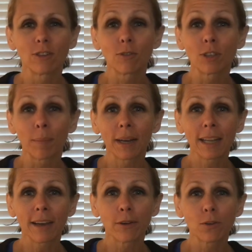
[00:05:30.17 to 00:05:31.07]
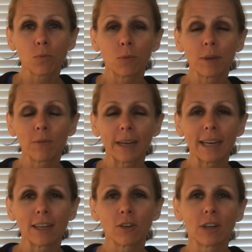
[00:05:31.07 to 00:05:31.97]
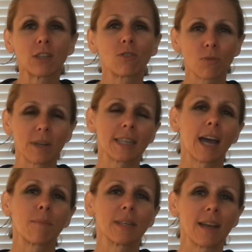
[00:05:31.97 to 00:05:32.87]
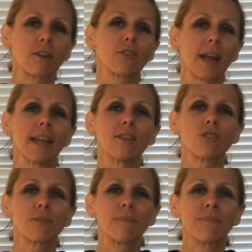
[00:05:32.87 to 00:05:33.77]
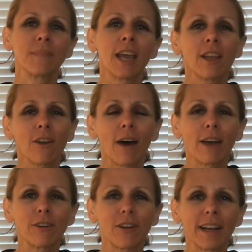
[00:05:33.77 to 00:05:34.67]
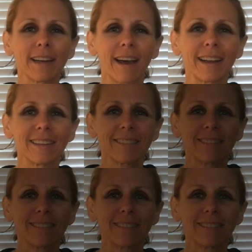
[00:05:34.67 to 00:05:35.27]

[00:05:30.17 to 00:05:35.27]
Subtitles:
So somebody else will be reading during Storytime with Dr. H. Y'all have a great night.